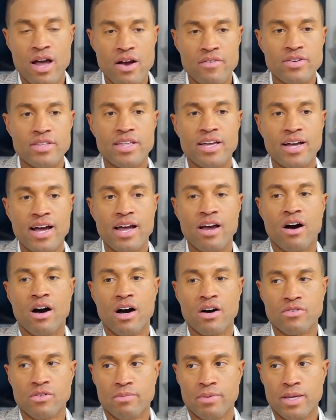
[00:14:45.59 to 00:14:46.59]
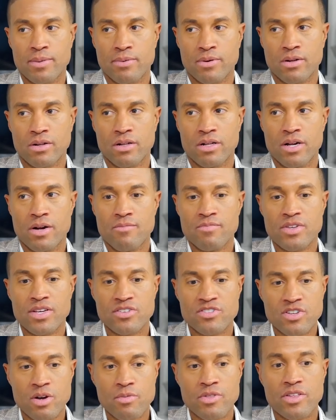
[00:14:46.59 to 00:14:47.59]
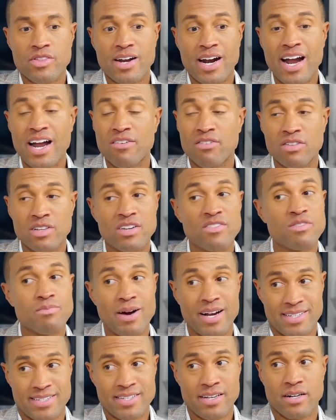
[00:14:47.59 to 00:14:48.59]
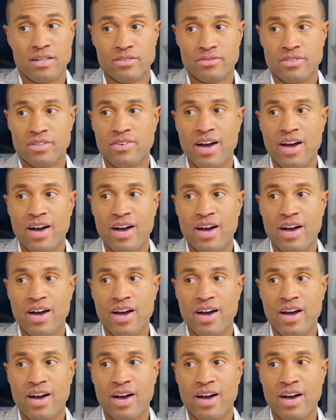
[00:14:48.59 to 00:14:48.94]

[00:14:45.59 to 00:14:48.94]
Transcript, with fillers: everything I offer people is something that I have lived myself.